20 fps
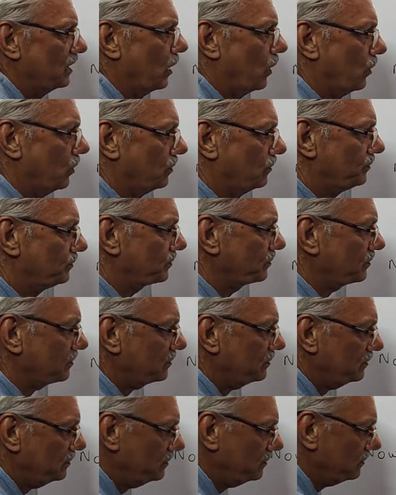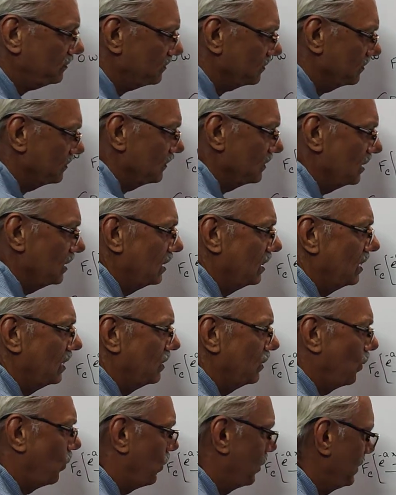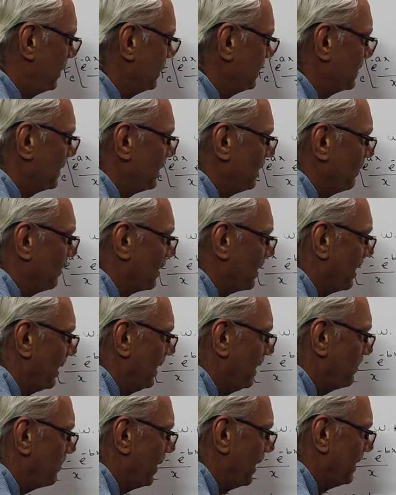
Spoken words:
Now what is that you'll write?